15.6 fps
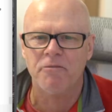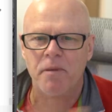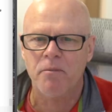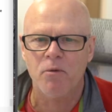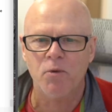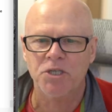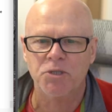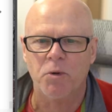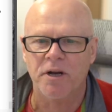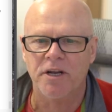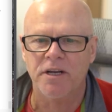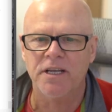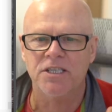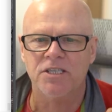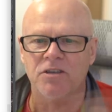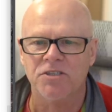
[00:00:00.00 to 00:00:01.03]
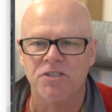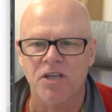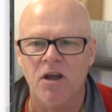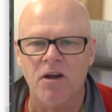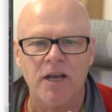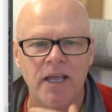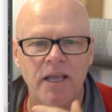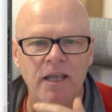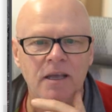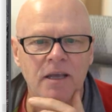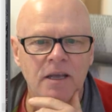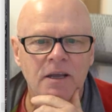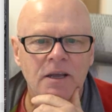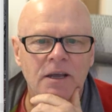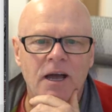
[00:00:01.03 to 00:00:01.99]
remember which one it is on Sony.
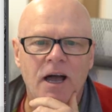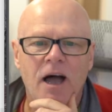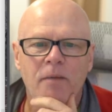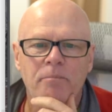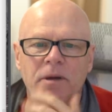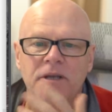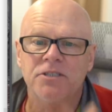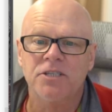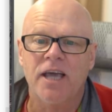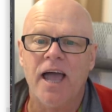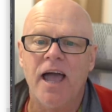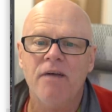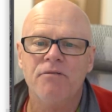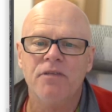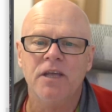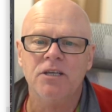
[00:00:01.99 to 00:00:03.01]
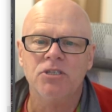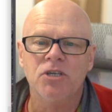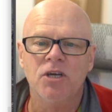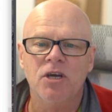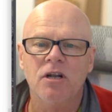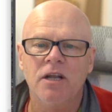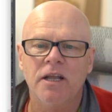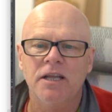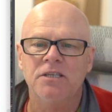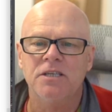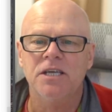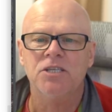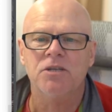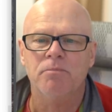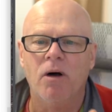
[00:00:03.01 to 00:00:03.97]
But to have the internal
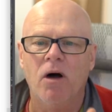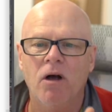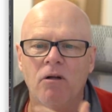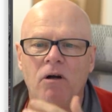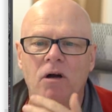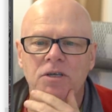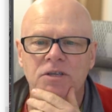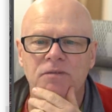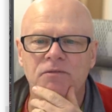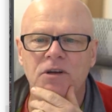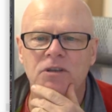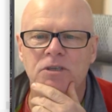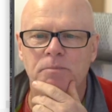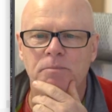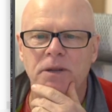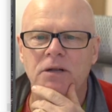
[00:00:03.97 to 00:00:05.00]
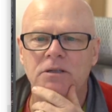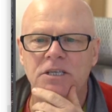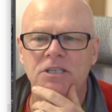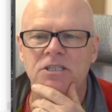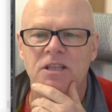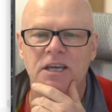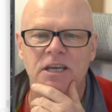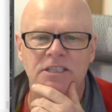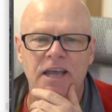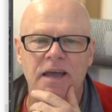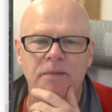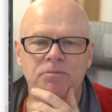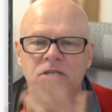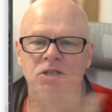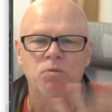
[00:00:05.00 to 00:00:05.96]
NDs and polarizing filter built into the
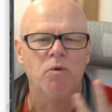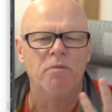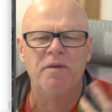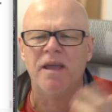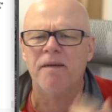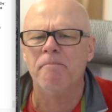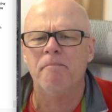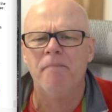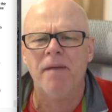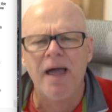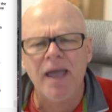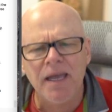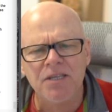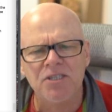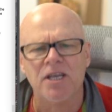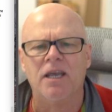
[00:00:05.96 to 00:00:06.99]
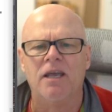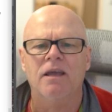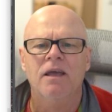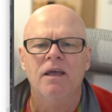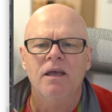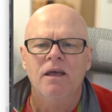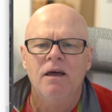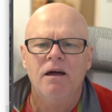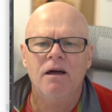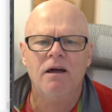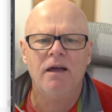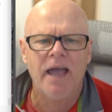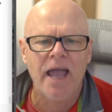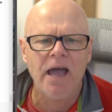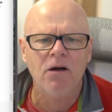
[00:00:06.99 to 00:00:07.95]
adapters would be amazing.
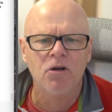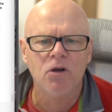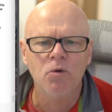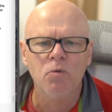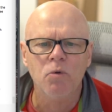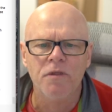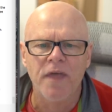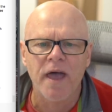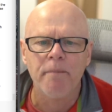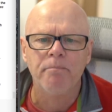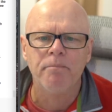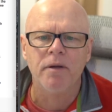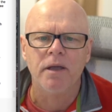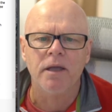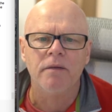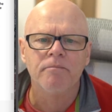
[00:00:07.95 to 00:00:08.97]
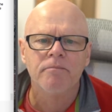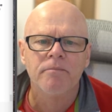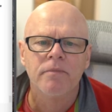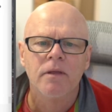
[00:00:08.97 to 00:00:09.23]
How good would that be?